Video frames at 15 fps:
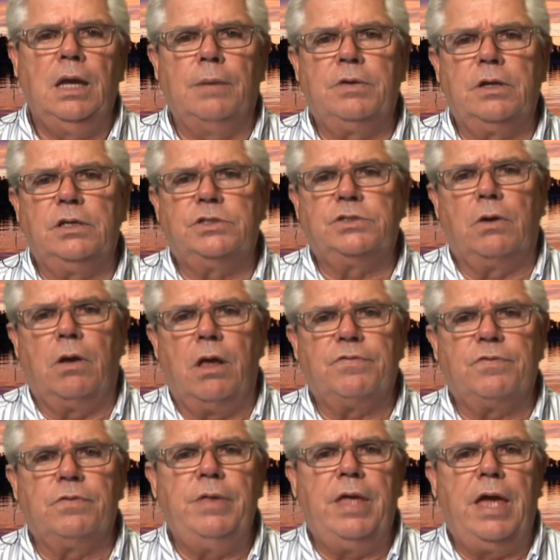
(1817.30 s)
I'm going to draw
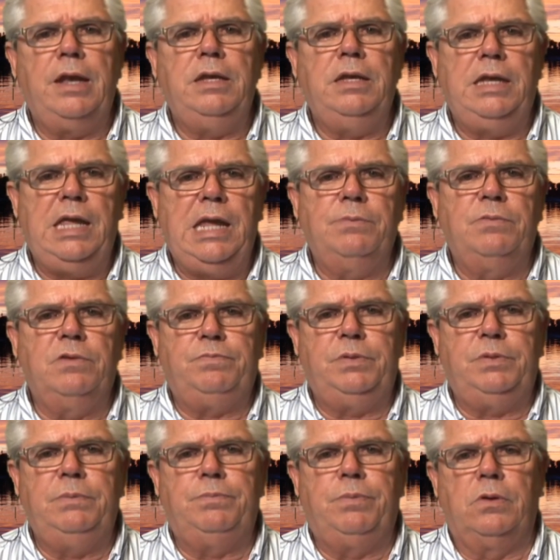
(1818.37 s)
from that name of
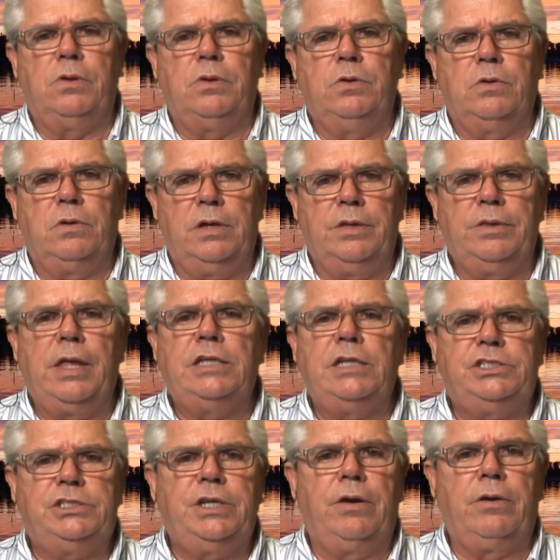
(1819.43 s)
people who are in
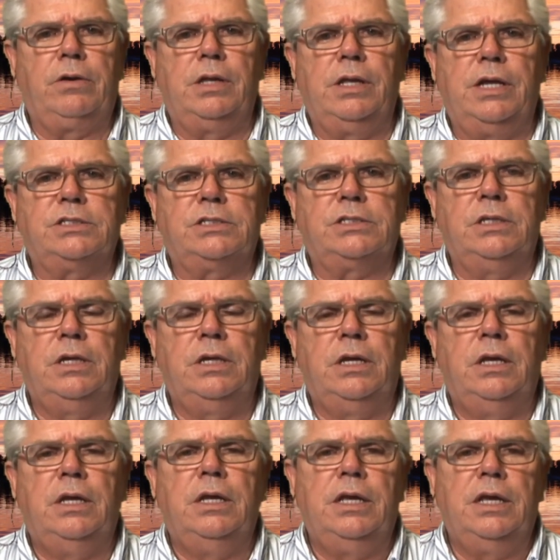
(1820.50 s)
that shared list,
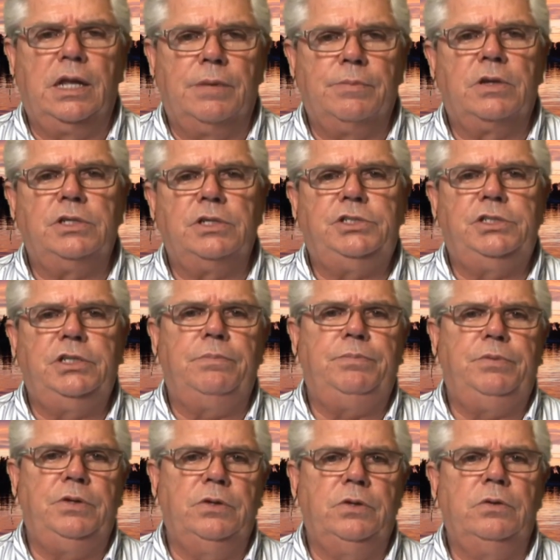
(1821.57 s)
and I'm going to
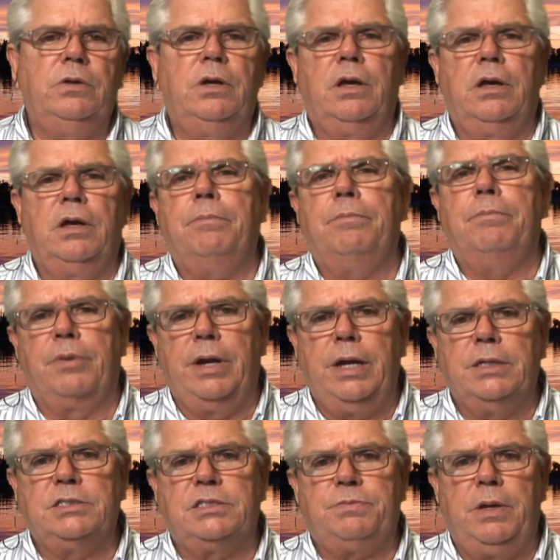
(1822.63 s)
ship you a
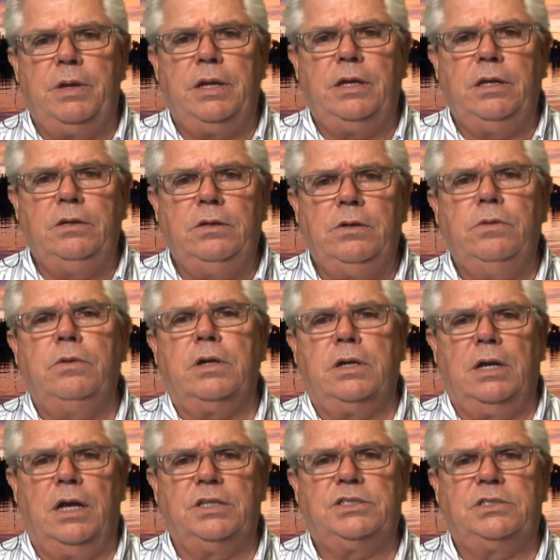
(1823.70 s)
brand spanking new
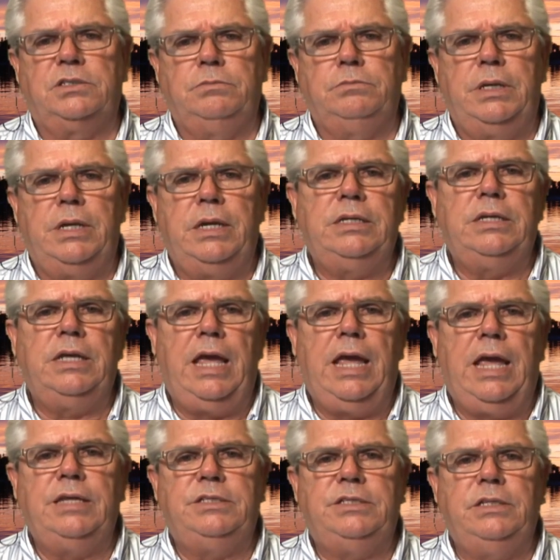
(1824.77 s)
custom-made
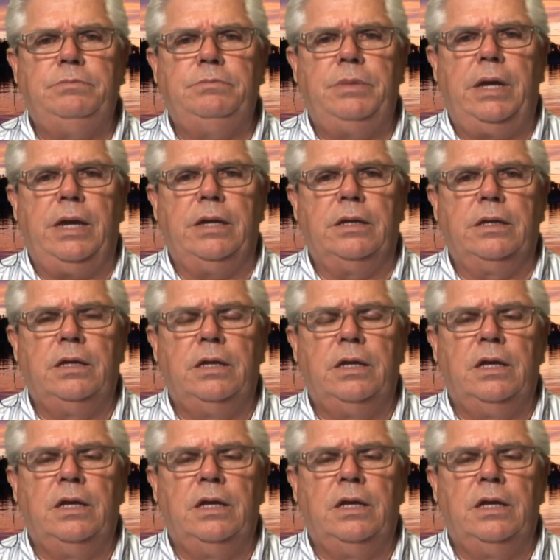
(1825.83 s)
18 bait.